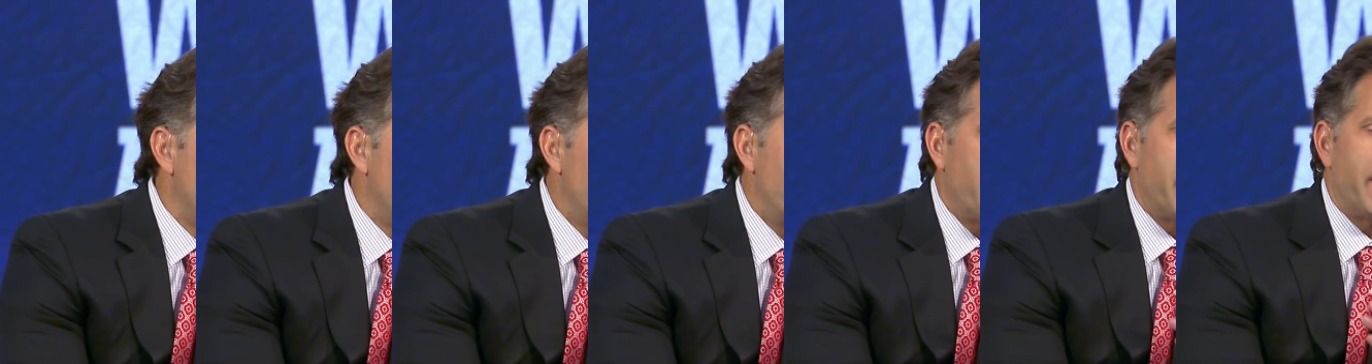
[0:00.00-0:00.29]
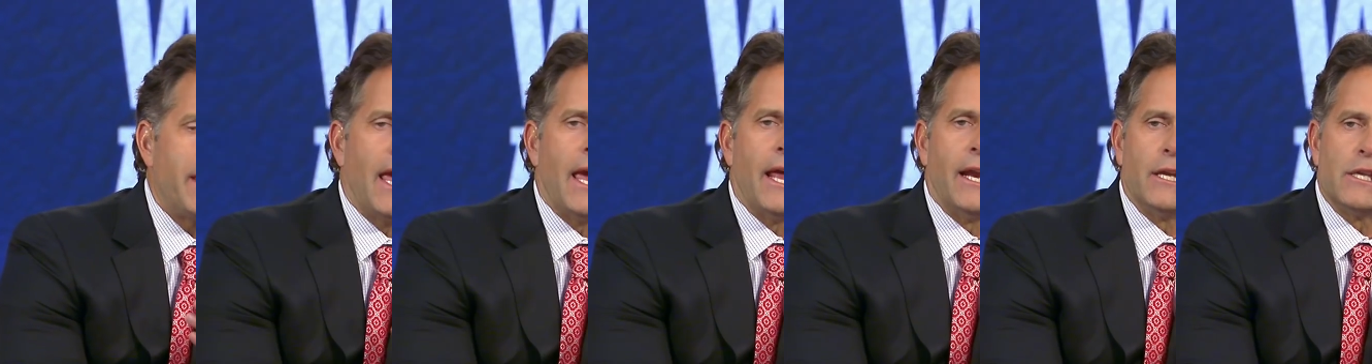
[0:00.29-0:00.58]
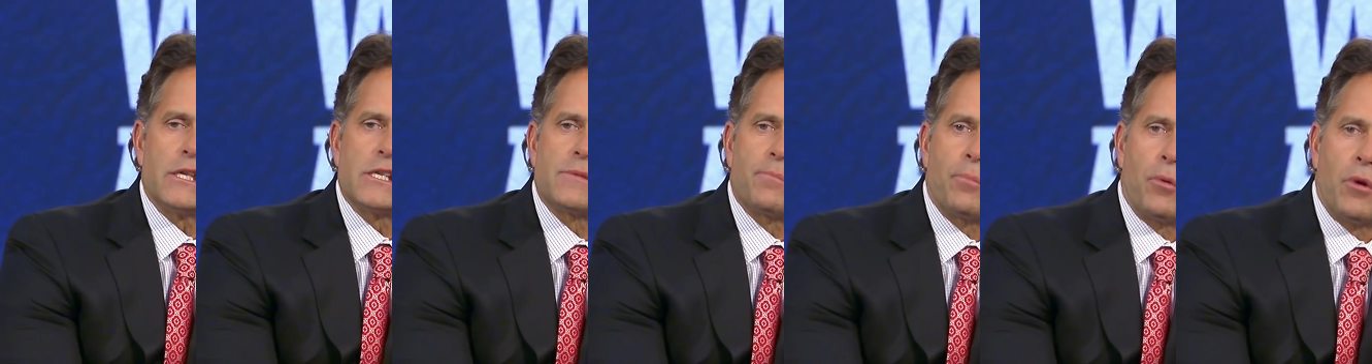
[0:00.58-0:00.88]
But again,
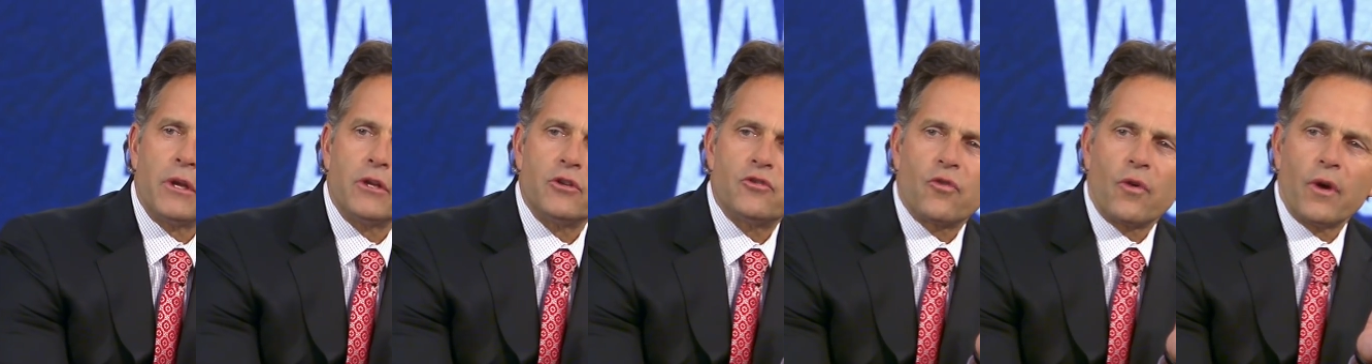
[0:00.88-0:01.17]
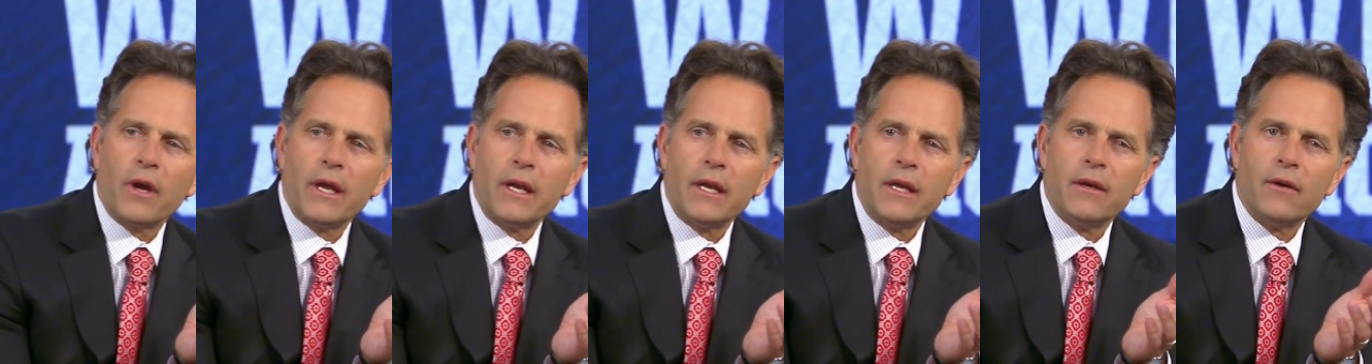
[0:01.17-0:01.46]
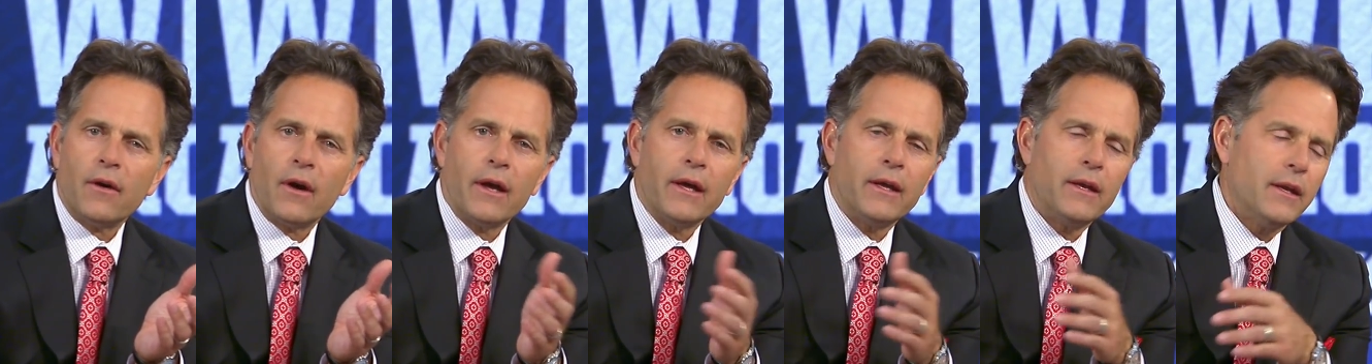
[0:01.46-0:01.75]
it's spring
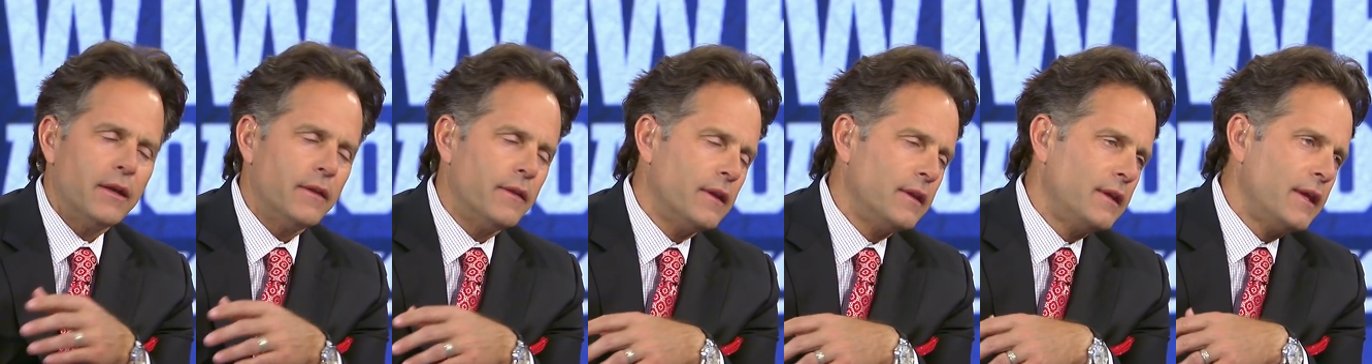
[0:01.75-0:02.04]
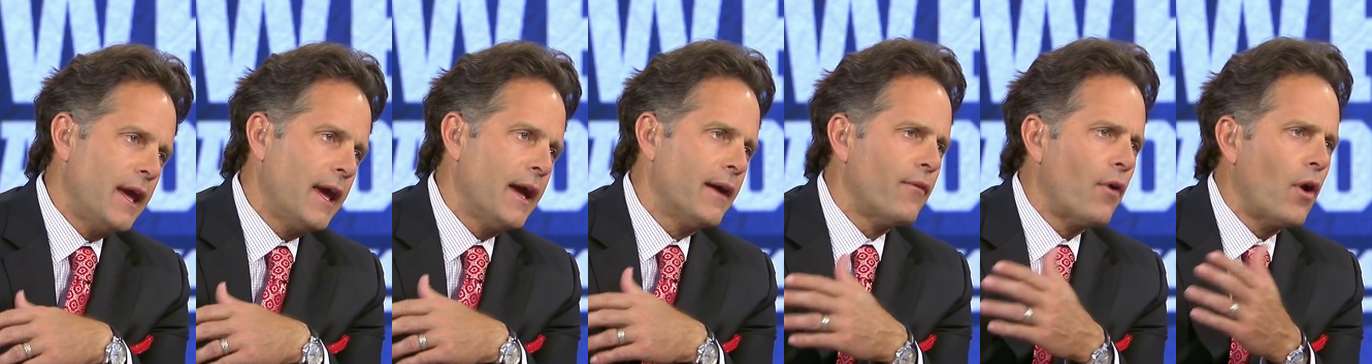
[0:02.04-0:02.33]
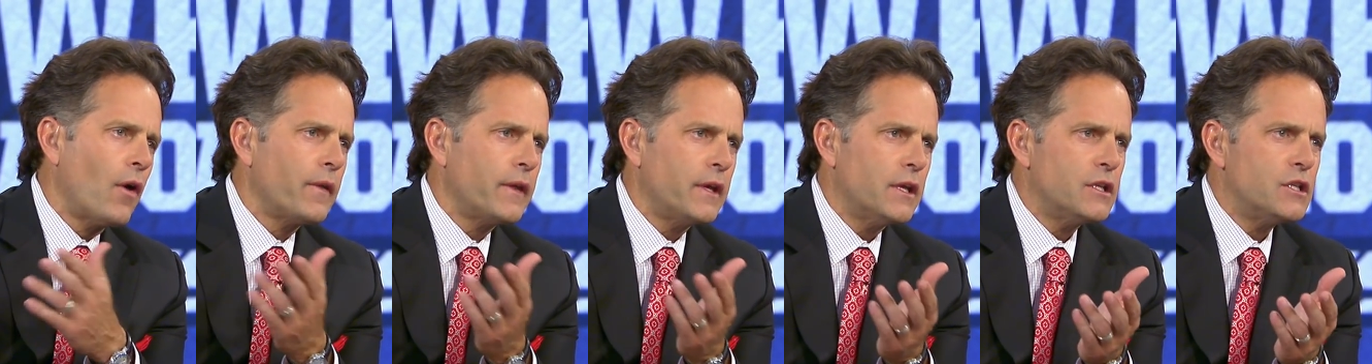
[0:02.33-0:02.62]
training, right? And then you have
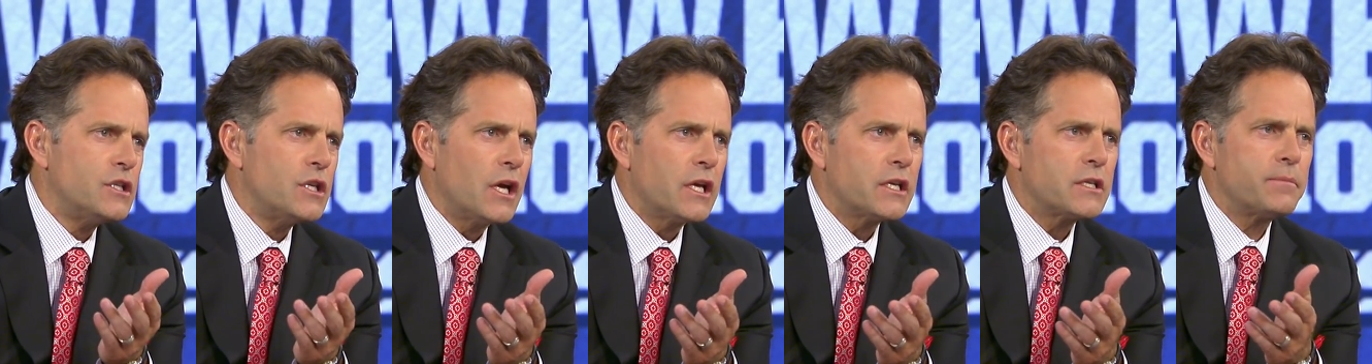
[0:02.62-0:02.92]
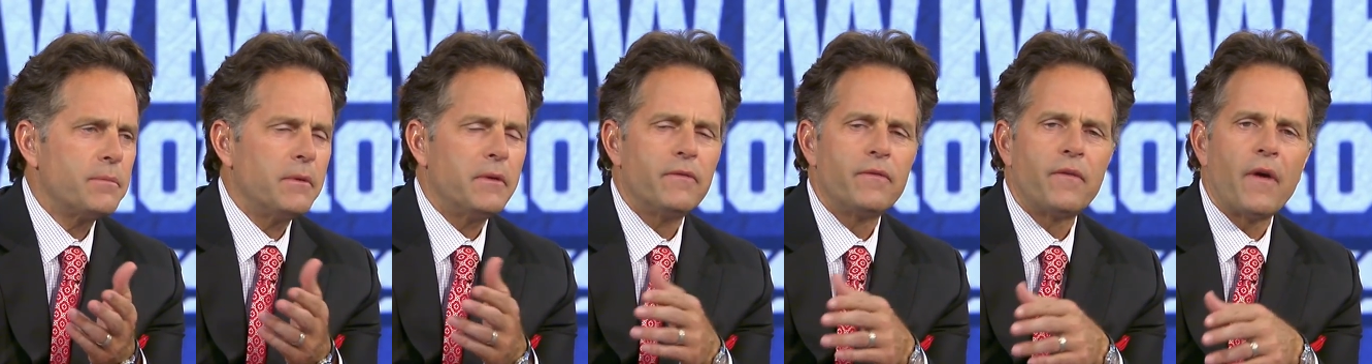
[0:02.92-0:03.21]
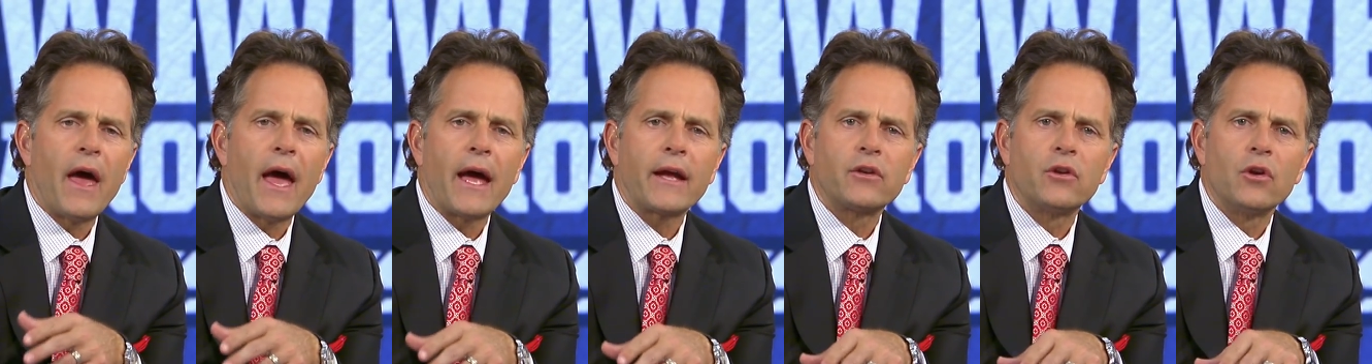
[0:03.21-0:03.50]
all the adjustment
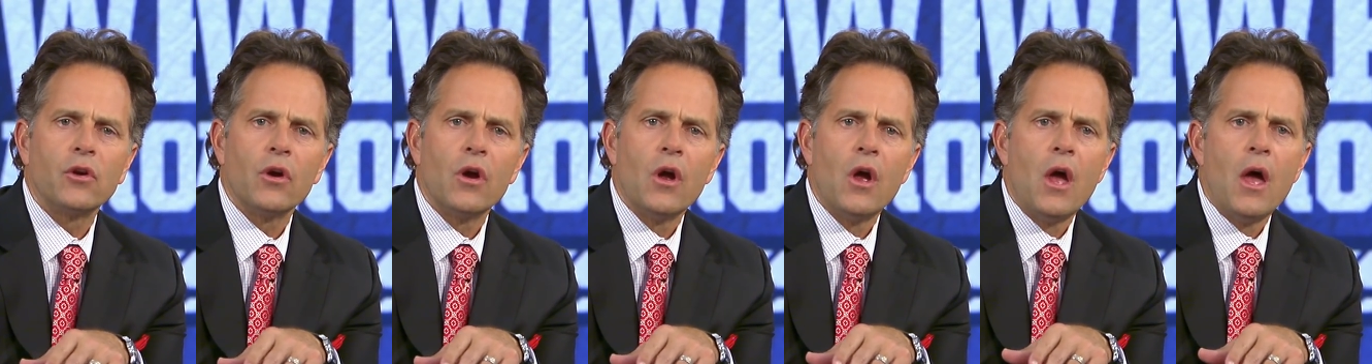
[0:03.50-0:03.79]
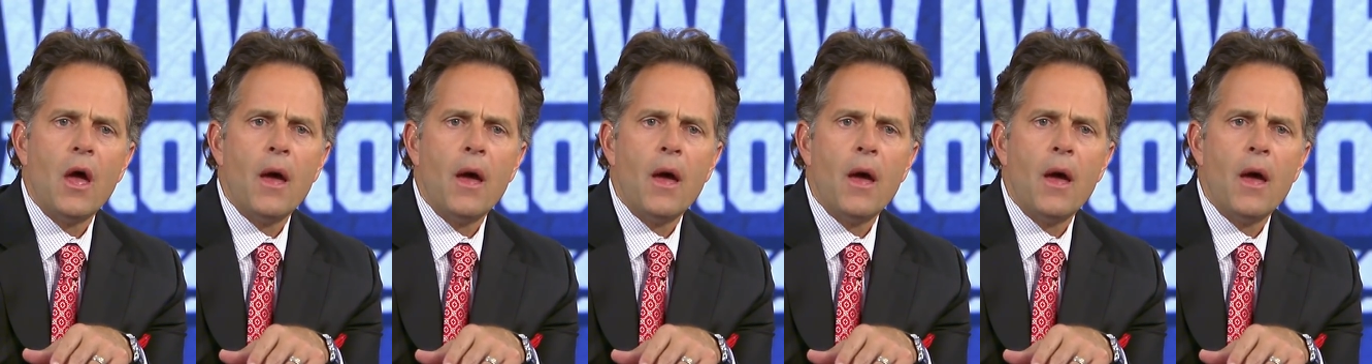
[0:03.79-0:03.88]
factor.